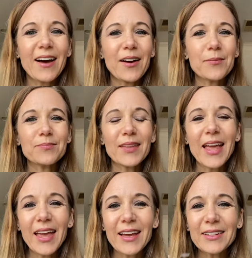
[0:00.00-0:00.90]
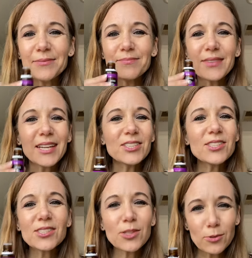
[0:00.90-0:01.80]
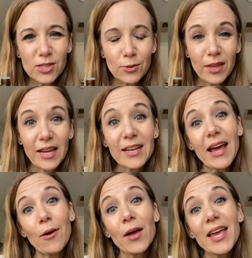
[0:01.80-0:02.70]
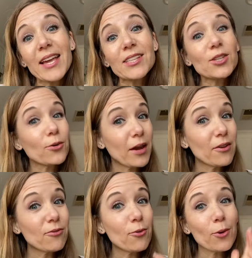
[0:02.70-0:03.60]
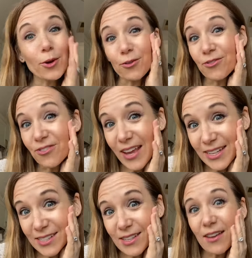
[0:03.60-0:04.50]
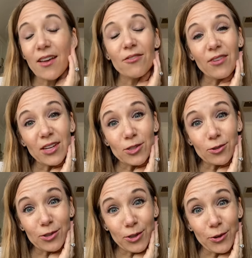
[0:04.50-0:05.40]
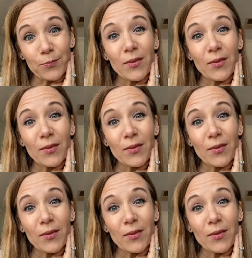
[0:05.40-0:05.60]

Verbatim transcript: Um, and it just so soothing. Now, it's great for your face, facial too.